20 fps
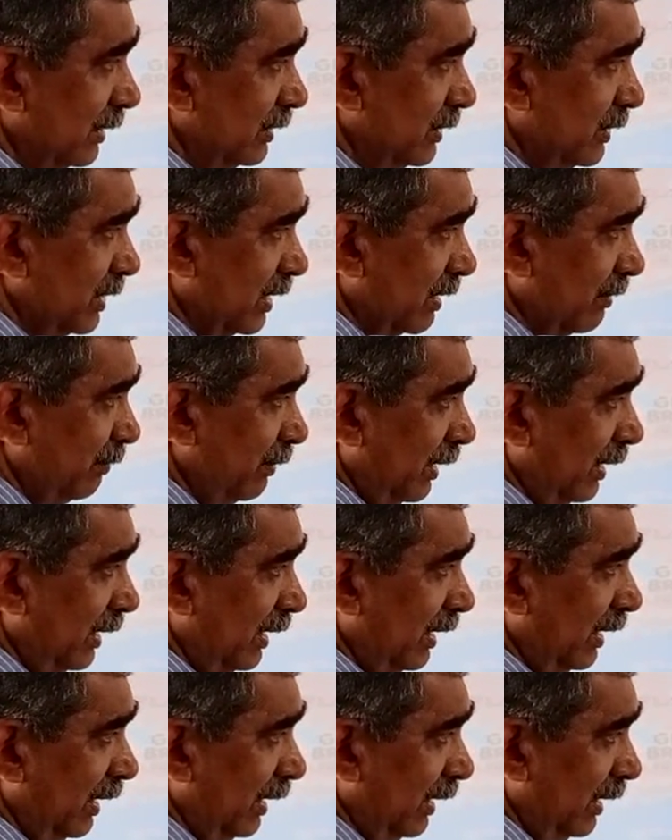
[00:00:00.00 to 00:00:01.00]

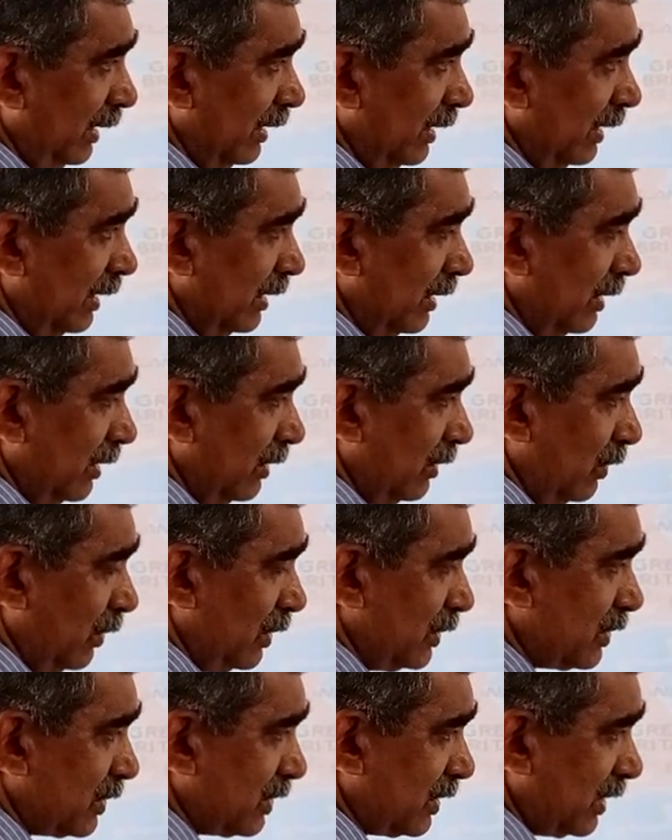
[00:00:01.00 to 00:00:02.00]
Germany,
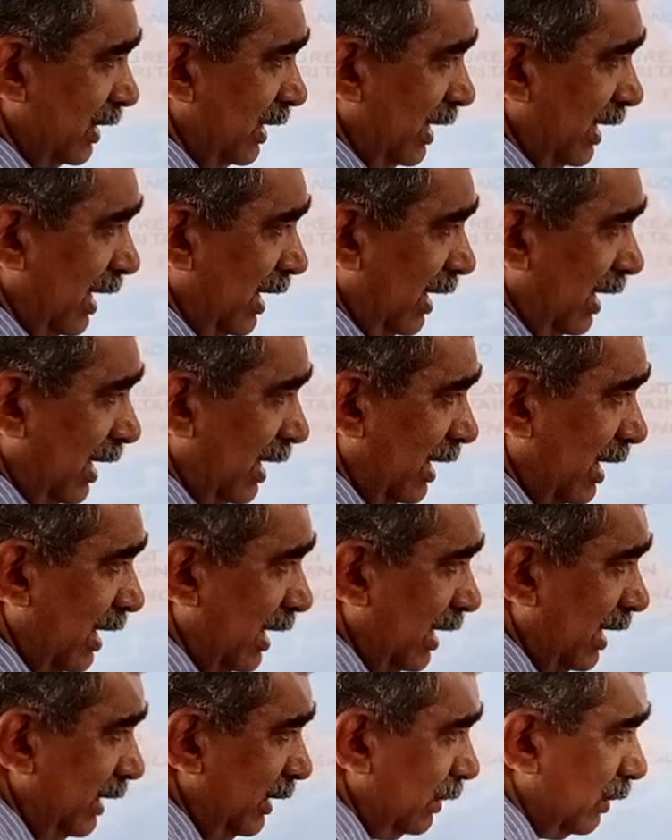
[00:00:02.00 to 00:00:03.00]
Austria
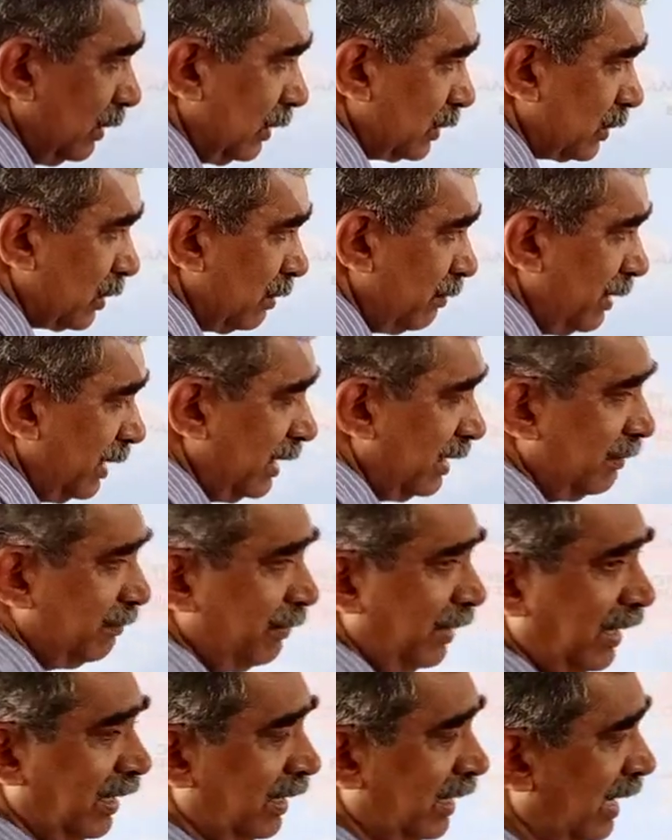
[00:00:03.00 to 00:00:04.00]
and Ottoman
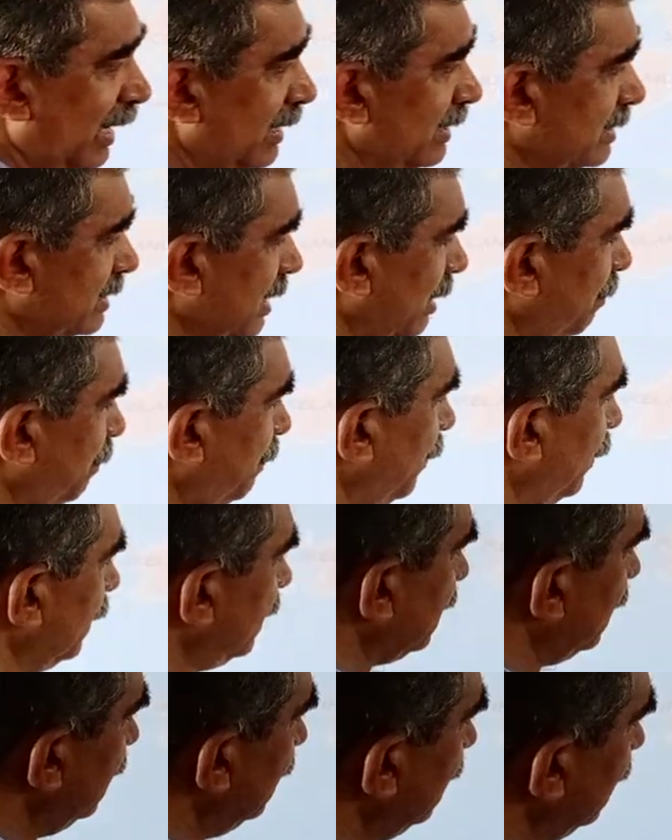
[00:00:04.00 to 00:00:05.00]
Empire and
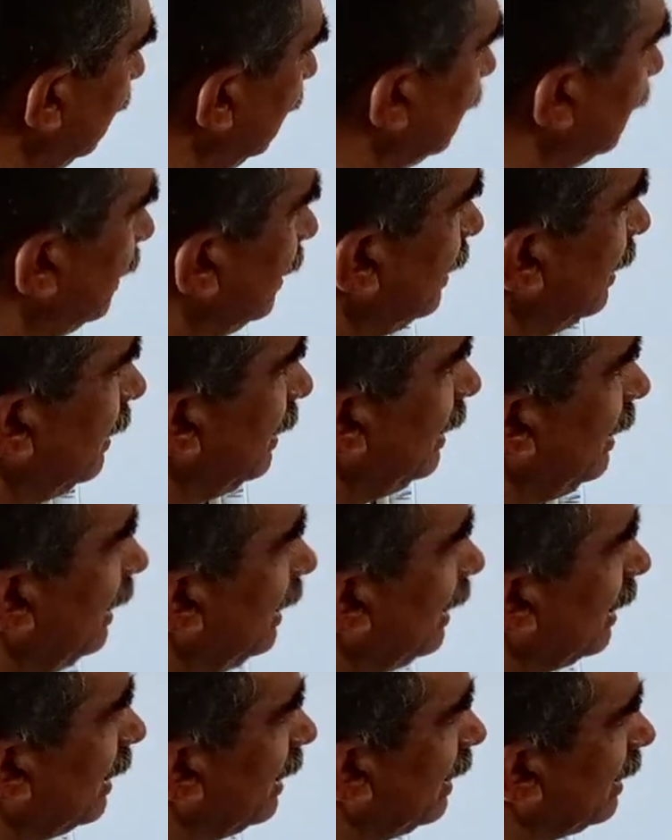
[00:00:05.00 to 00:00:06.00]
supported
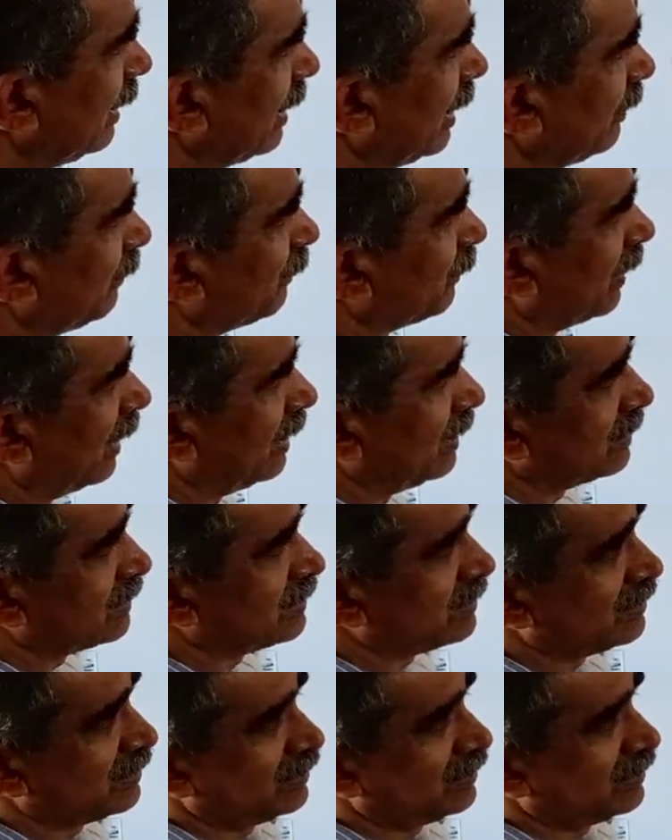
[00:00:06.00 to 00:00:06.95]
England and France.